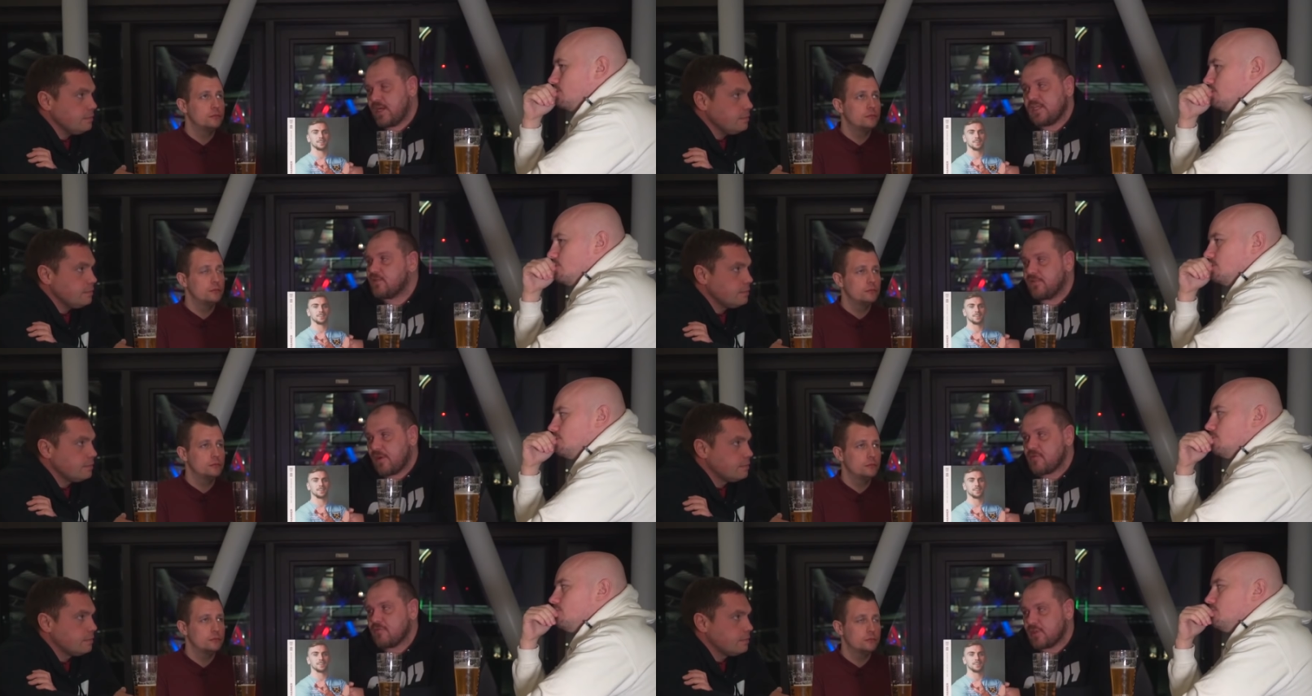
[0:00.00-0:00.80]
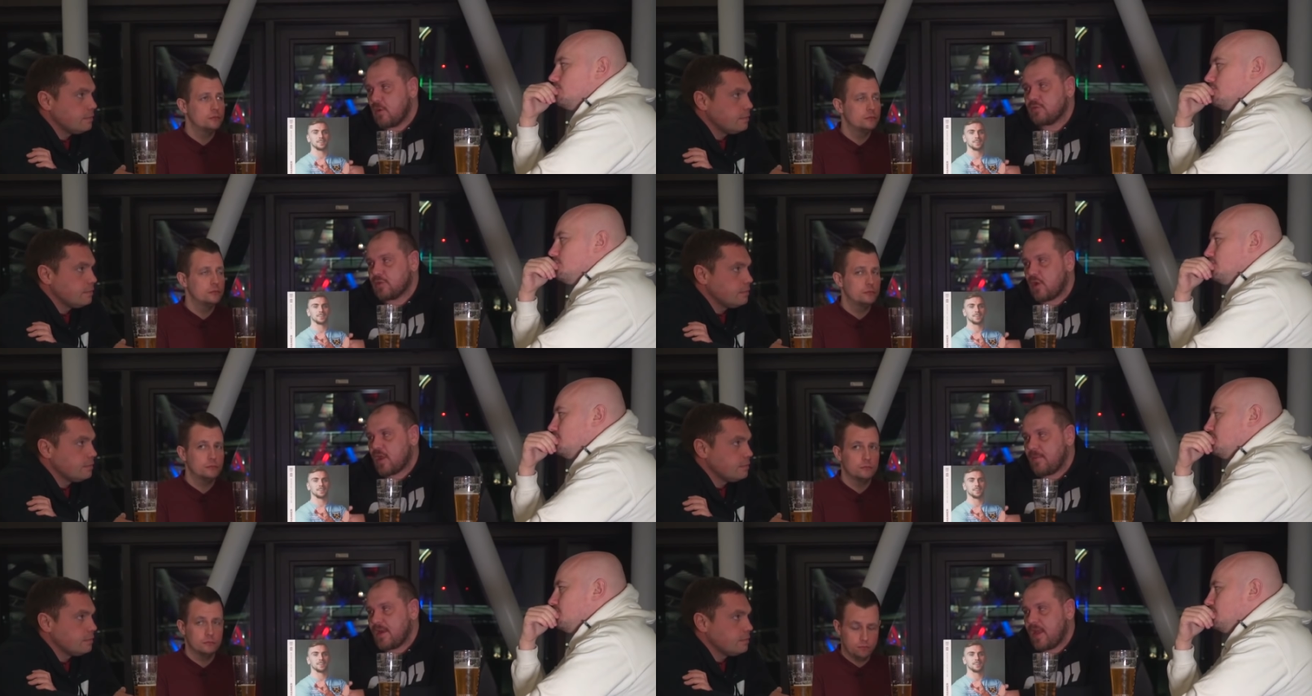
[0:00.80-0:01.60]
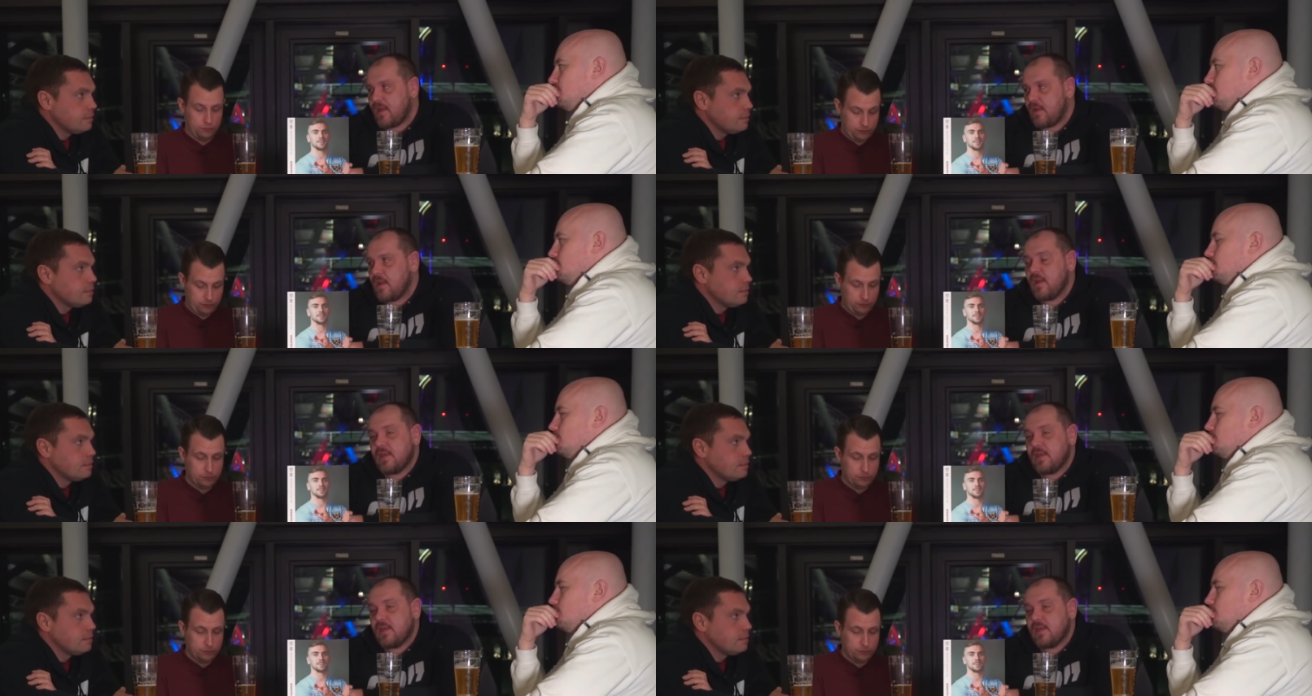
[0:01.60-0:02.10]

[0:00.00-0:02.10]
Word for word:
Speaker 1: these freak results start coming out.